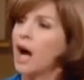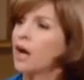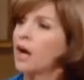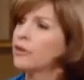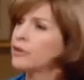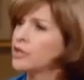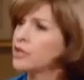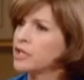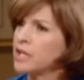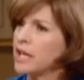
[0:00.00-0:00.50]

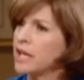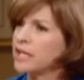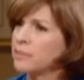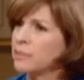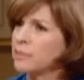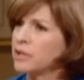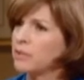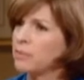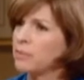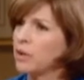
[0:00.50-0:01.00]
Other states
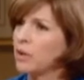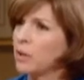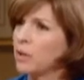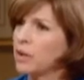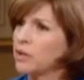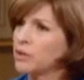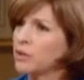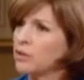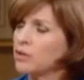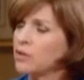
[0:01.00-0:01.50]
must be
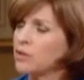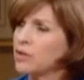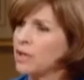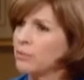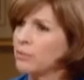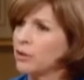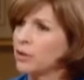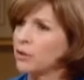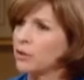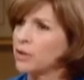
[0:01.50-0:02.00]
going through
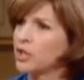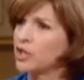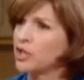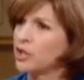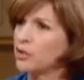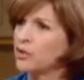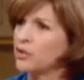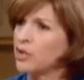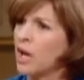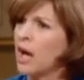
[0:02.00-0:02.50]
similar
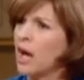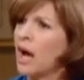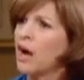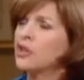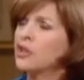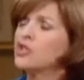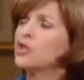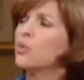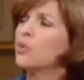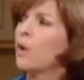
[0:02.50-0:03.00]
issues.
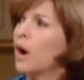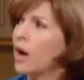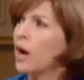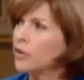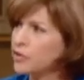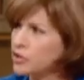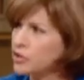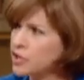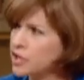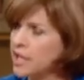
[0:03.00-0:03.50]
Do
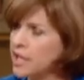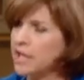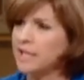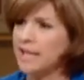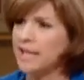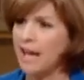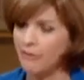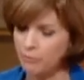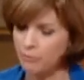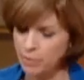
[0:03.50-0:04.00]
other
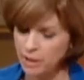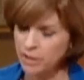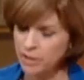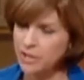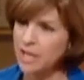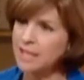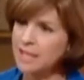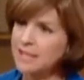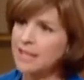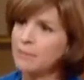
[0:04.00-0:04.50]
states have
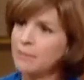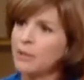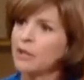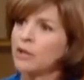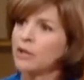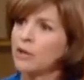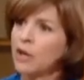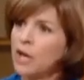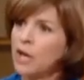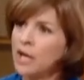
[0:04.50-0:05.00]
bills
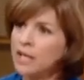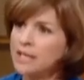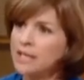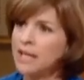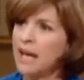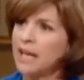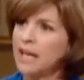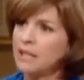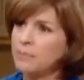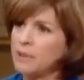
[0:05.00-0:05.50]
similar
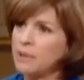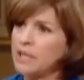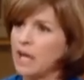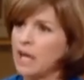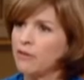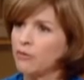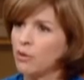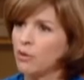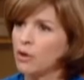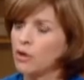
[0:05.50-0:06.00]
to
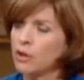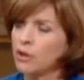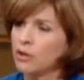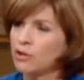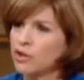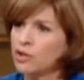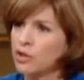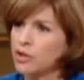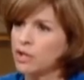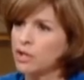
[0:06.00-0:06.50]
expedite
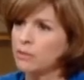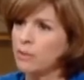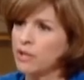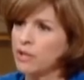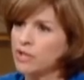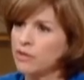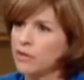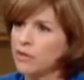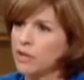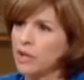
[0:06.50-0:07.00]
foreclosure, to the
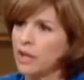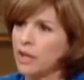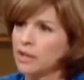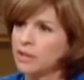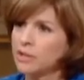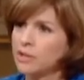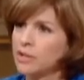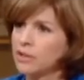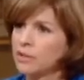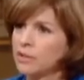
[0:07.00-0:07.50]
best of your
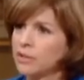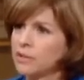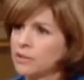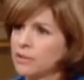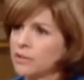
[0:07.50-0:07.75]
knowledge?